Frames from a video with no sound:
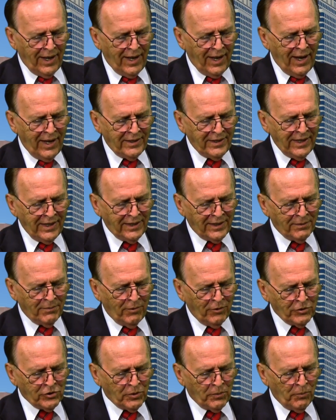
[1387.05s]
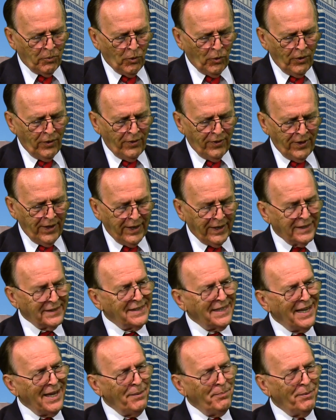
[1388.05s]
I think the most important thing is
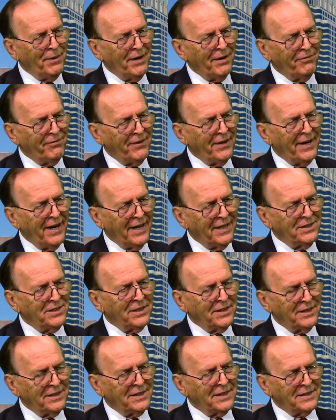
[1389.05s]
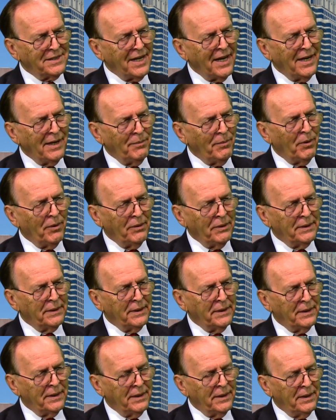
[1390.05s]
keeping it financially sustainable.
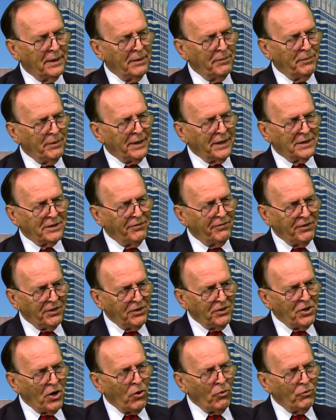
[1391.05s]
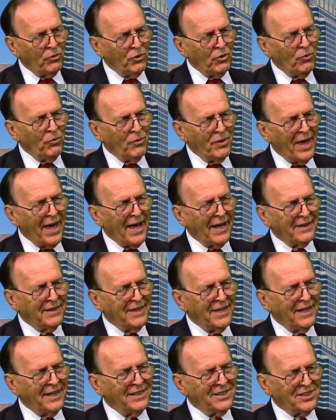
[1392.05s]
Yeah. Because if you don't do that,
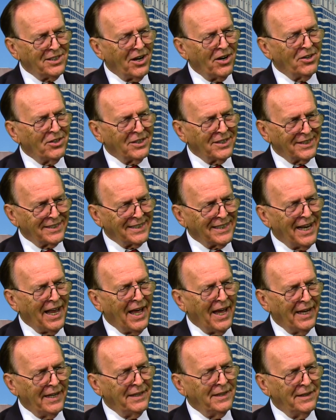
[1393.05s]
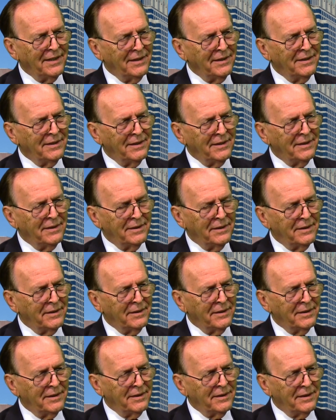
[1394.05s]
things start to slide.
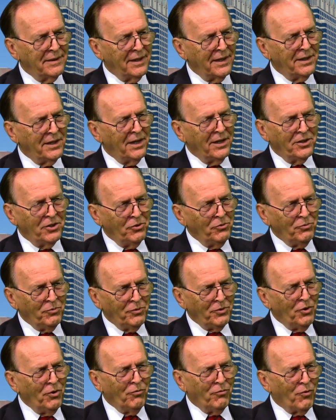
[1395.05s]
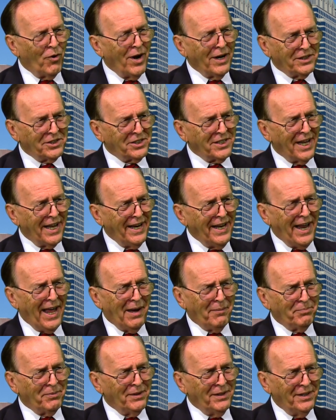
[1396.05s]
Exactly. And, you have you've watched that
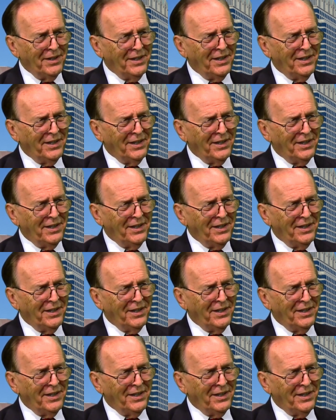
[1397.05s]
happen.